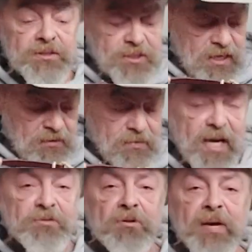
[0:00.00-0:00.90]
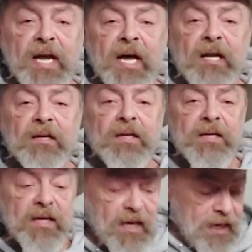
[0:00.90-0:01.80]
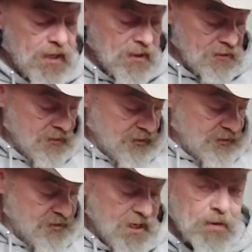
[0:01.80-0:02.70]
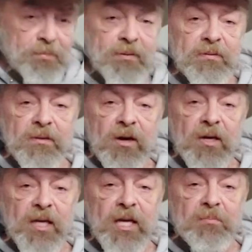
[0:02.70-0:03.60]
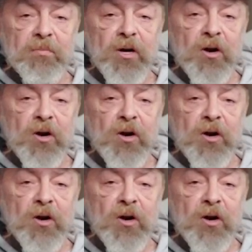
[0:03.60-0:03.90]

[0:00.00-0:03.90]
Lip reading: take my romal and tap him